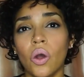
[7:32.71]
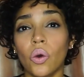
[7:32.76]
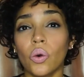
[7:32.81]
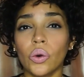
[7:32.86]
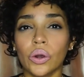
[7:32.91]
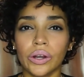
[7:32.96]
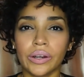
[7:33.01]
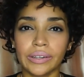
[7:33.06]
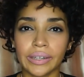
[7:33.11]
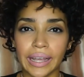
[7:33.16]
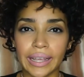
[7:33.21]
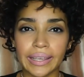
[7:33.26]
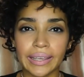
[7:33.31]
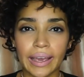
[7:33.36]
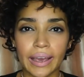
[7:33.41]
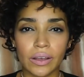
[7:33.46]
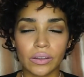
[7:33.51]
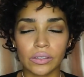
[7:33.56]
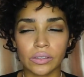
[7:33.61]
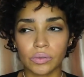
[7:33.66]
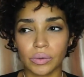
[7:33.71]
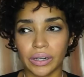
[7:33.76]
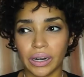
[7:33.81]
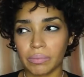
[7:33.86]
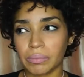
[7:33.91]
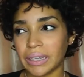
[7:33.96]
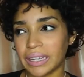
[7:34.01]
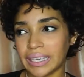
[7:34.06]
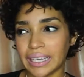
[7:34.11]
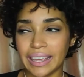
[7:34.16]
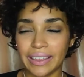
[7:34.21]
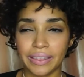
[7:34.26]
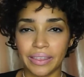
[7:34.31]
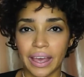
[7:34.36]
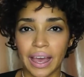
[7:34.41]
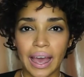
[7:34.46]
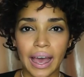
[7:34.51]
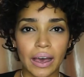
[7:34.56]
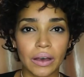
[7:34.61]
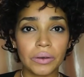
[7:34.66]
or nightgowns when I'm like in the
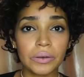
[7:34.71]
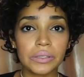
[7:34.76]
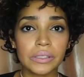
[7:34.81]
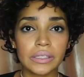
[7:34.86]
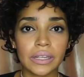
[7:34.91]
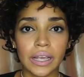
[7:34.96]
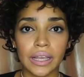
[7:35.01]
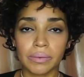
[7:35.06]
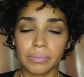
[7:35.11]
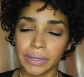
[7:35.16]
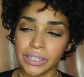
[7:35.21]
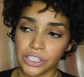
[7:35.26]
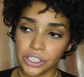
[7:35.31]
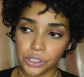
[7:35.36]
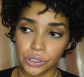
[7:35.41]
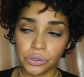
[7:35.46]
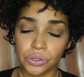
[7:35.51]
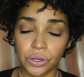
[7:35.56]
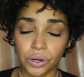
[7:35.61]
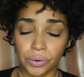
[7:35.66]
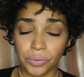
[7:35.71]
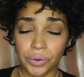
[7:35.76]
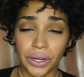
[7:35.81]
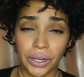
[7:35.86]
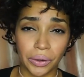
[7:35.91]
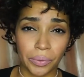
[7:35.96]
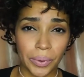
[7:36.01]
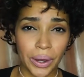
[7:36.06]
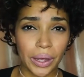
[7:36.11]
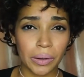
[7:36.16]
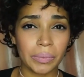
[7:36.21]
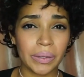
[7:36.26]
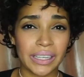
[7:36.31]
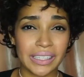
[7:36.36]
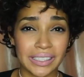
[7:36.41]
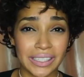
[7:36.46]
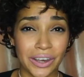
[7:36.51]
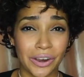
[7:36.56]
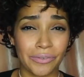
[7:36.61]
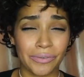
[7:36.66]
house and my children are running around
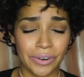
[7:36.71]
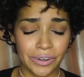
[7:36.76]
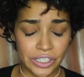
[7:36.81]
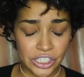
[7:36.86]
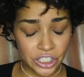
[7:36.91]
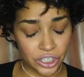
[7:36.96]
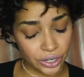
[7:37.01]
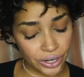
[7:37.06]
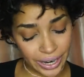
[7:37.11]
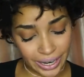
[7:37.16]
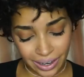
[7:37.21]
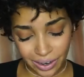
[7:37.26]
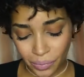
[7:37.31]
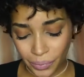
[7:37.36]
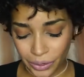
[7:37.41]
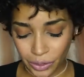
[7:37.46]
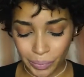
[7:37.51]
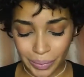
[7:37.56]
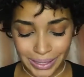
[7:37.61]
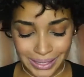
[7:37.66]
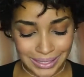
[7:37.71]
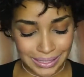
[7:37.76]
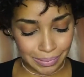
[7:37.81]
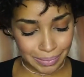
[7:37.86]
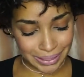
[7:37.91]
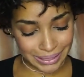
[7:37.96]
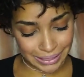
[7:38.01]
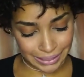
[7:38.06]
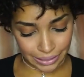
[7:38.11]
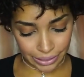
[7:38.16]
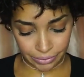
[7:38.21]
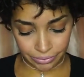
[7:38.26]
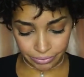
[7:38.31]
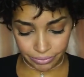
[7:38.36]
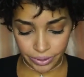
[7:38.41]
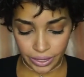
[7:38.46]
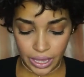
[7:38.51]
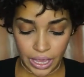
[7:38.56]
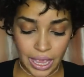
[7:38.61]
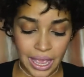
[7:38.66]
because they are very sheer and I don't want nobody to see my stuff.
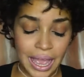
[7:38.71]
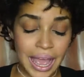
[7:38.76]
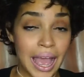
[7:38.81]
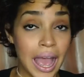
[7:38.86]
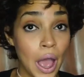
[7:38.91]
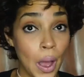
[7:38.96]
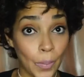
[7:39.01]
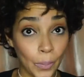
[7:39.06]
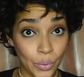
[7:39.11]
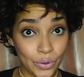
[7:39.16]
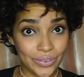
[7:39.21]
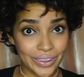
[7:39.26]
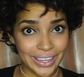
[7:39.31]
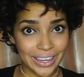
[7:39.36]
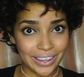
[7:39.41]
Moving